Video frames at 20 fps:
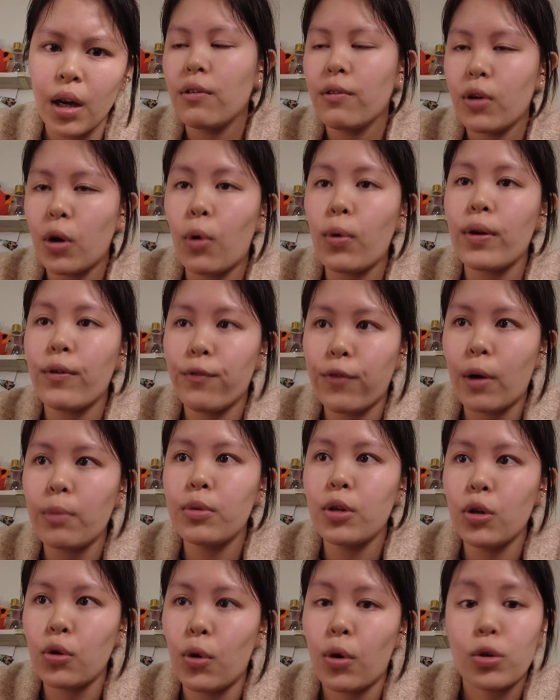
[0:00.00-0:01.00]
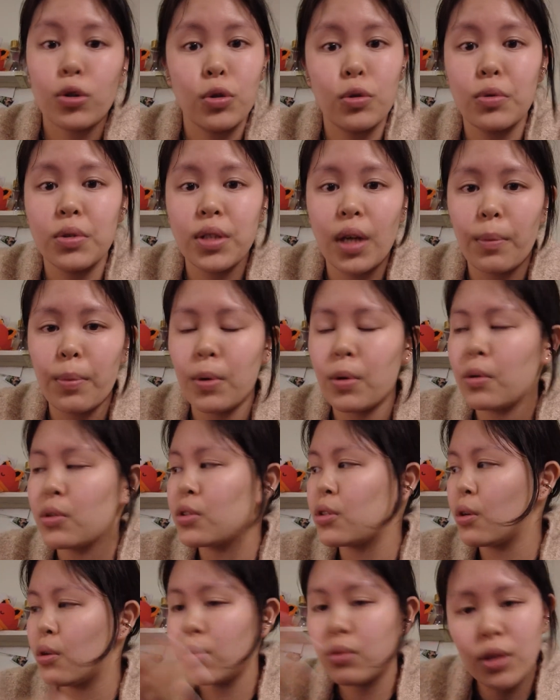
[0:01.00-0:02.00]
going from New York to Sapporo.
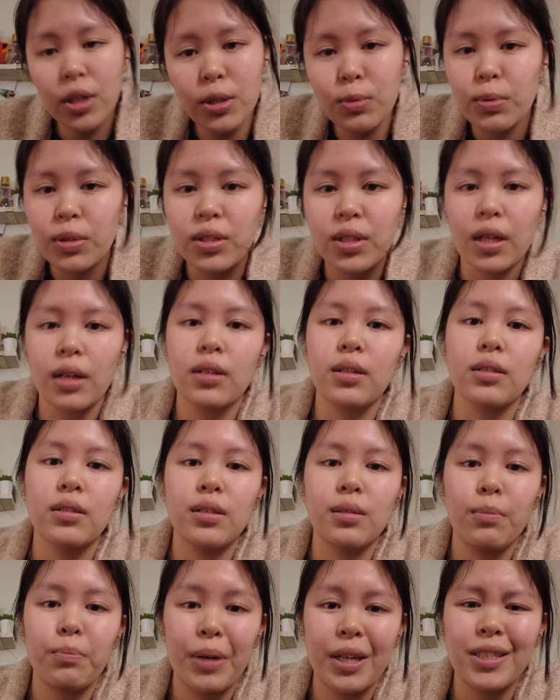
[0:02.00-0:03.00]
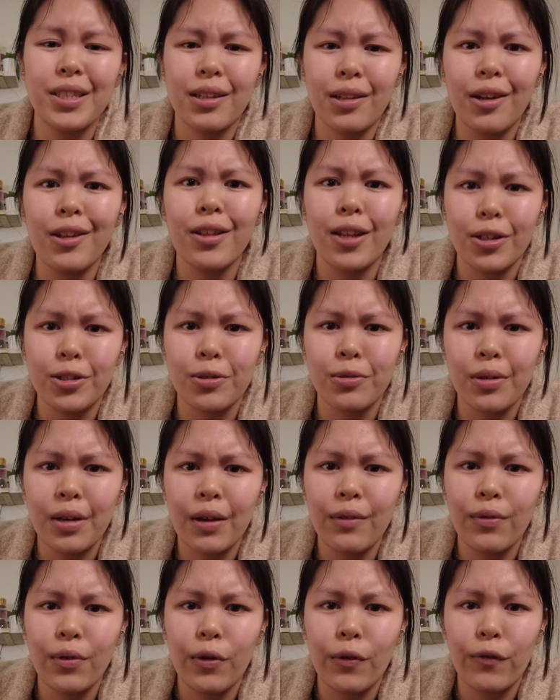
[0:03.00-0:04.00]
So this was like basically a lesser
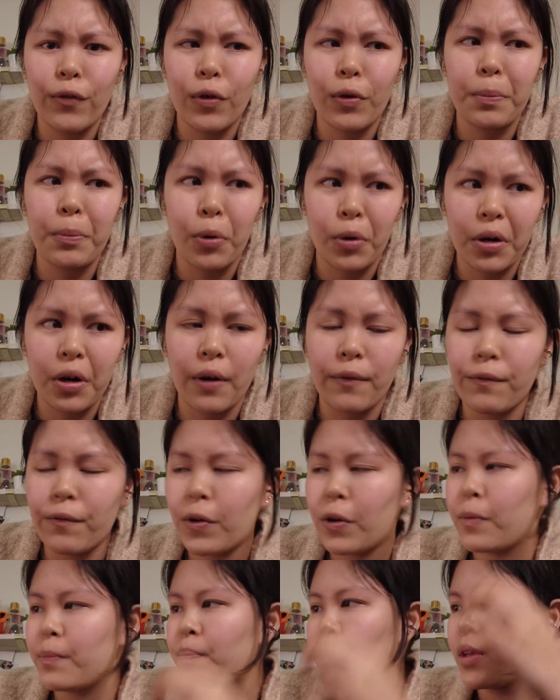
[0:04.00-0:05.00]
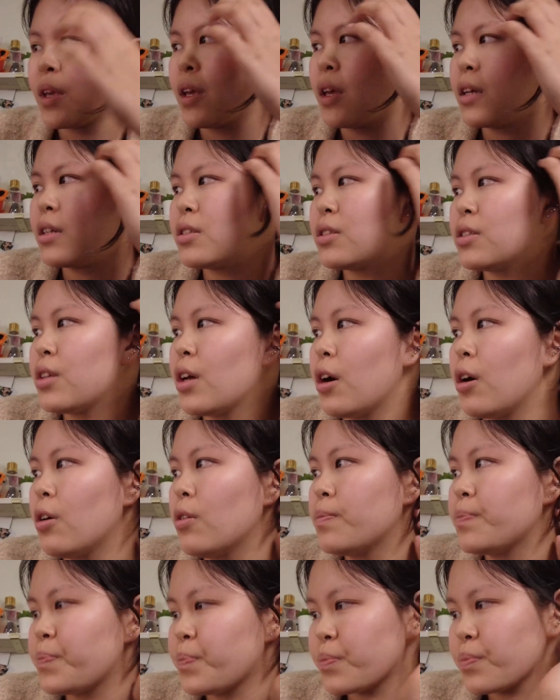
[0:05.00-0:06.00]
evil for more comfort.
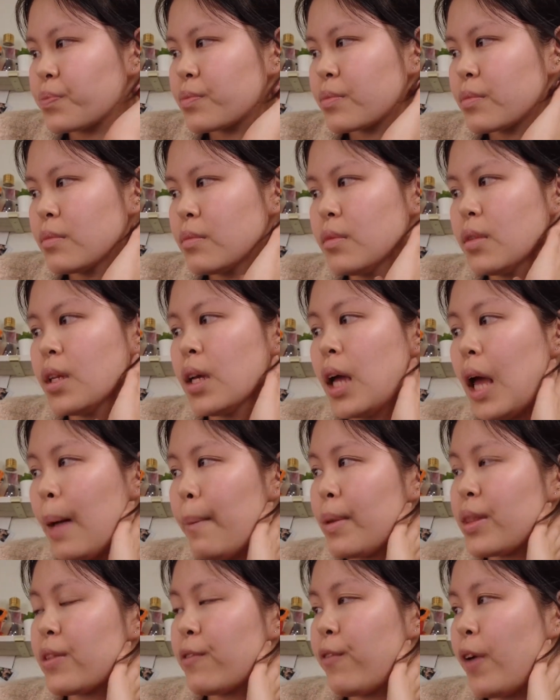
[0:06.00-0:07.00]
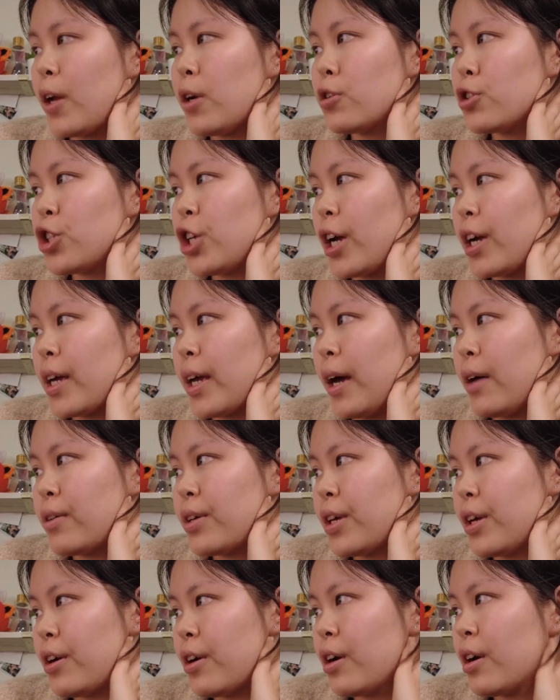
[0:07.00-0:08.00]
So I'm at the final checkout
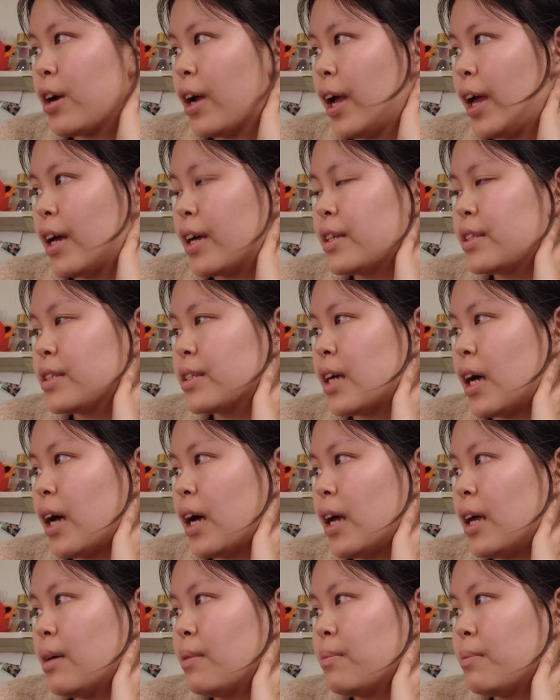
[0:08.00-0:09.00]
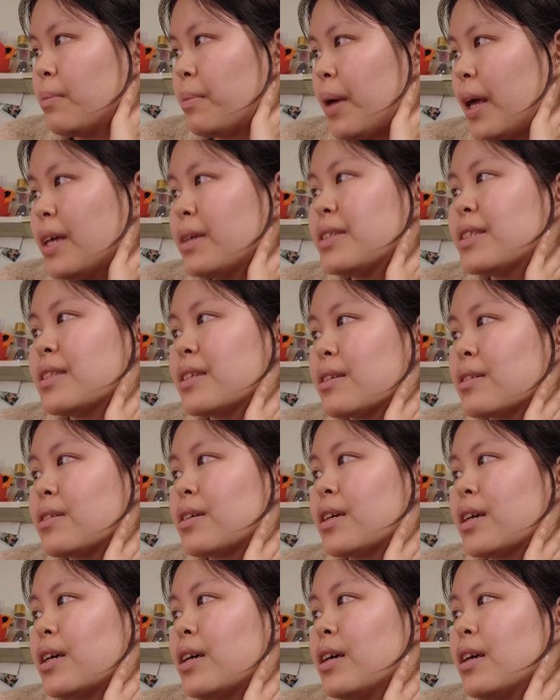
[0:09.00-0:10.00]
here, and I'm
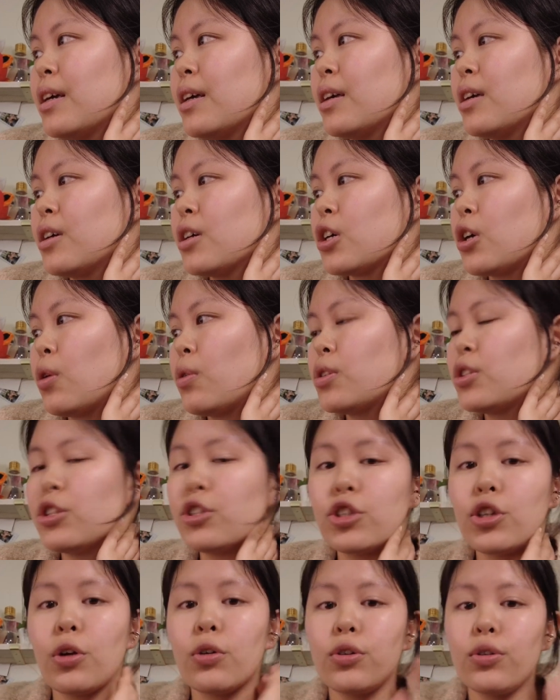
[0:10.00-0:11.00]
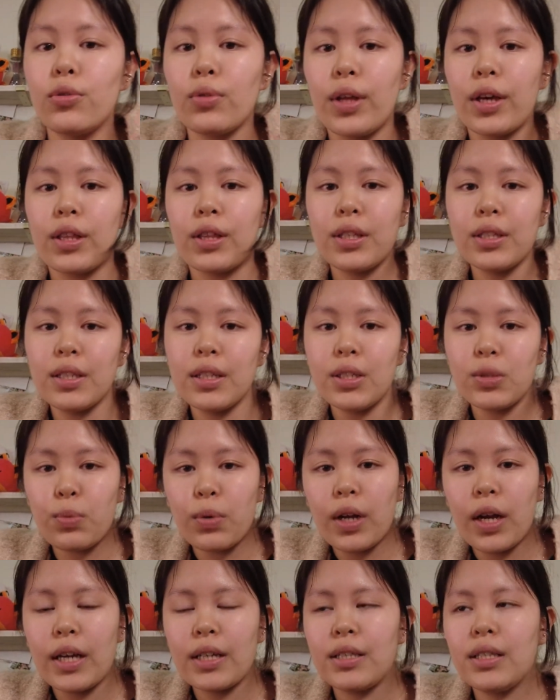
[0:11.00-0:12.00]
basically going to show you like this is
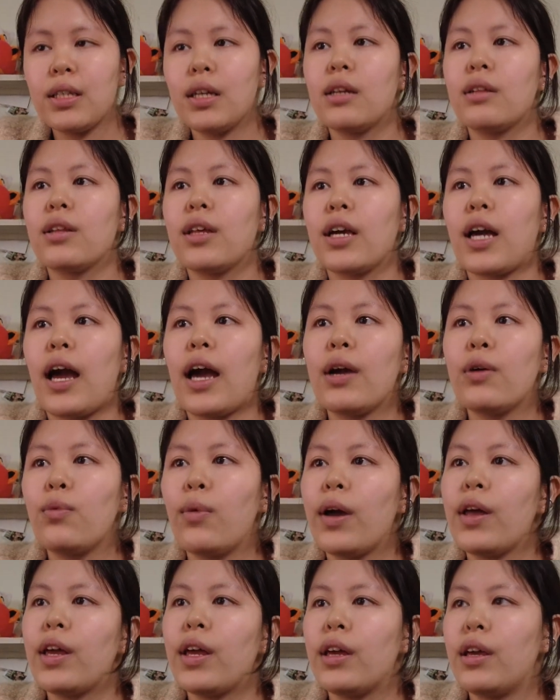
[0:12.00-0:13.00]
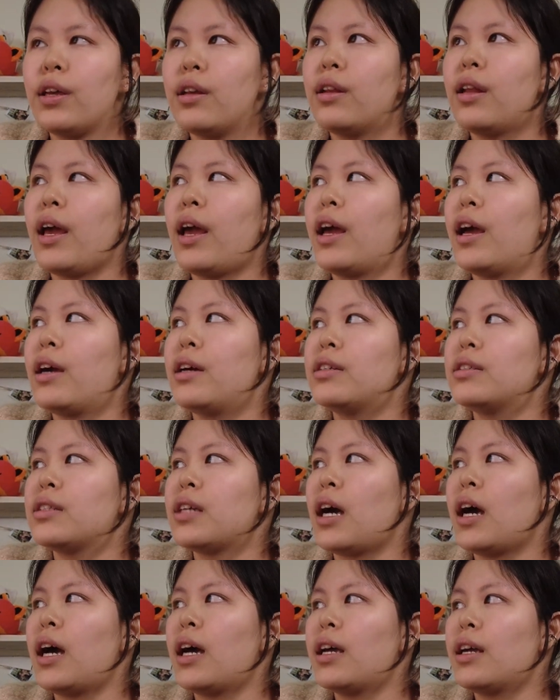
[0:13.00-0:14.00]
what I did. Like I went in and
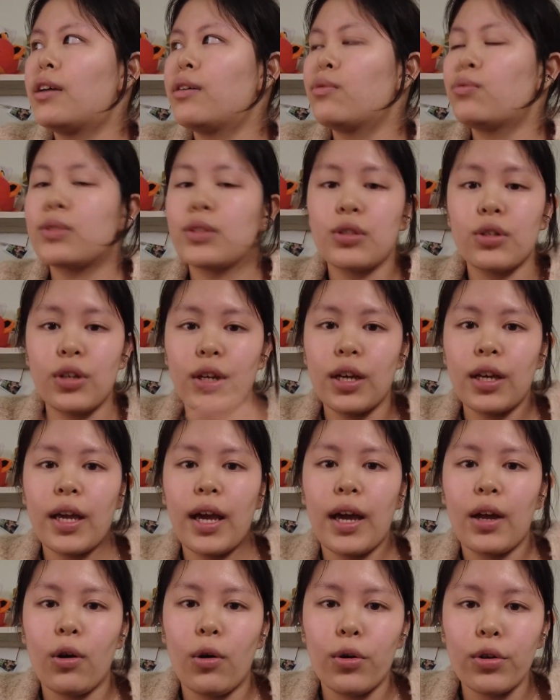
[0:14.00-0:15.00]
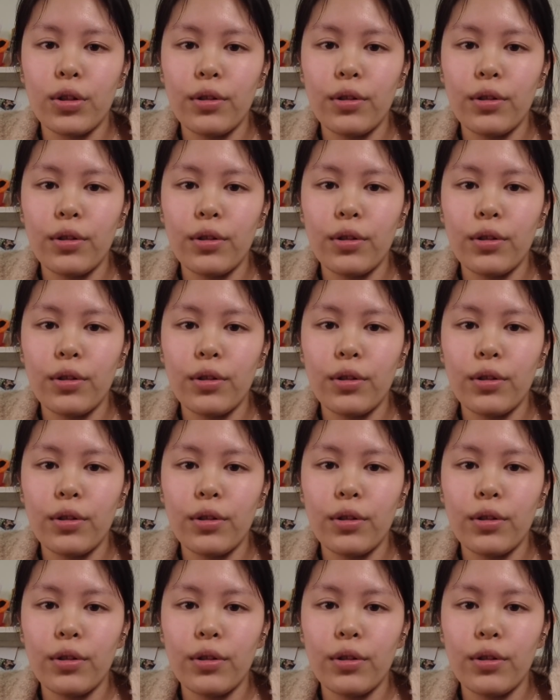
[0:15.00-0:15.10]
I was looking at all